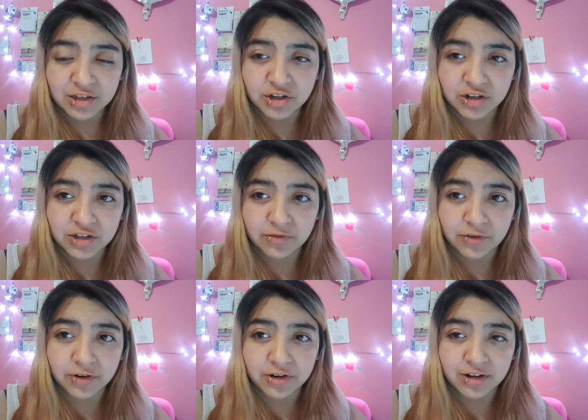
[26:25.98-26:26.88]
just
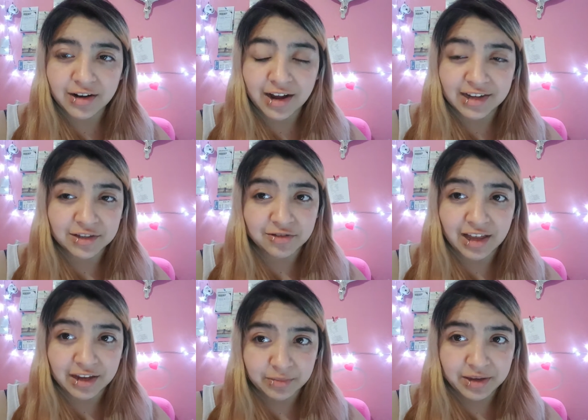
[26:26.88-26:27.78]
for guys to
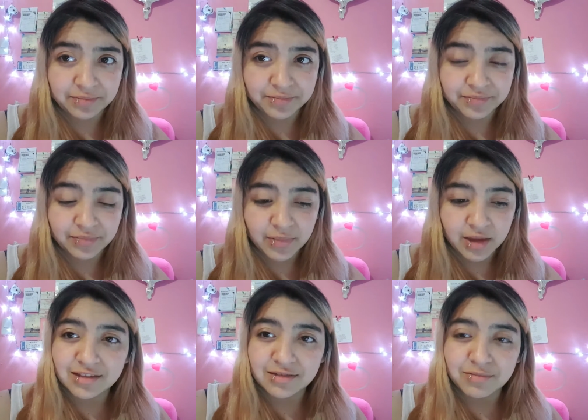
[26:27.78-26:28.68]
like me.
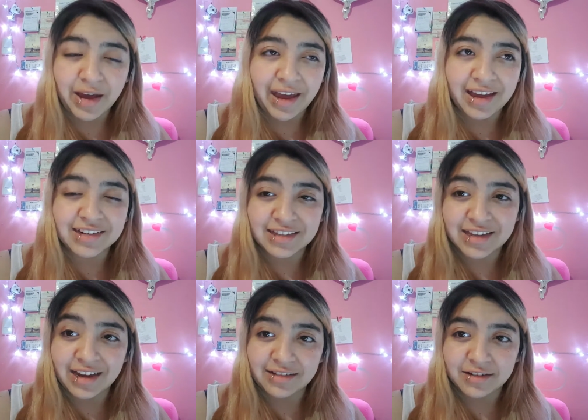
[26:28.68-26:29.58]
My head is
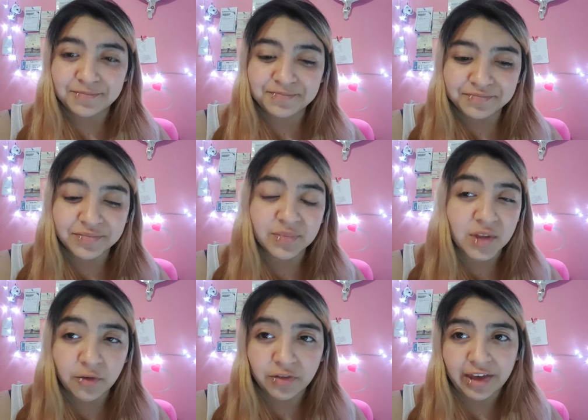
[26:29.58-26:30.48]
saying,
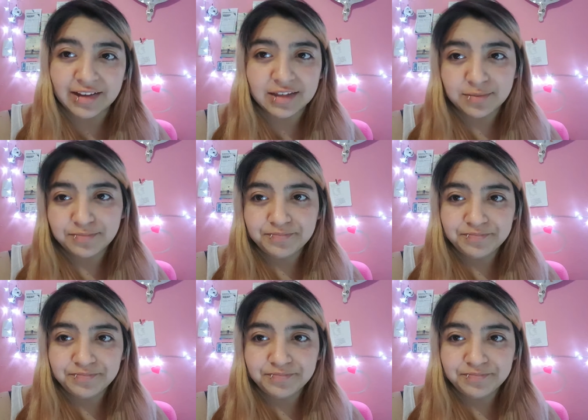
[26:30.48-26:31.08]
no thanks.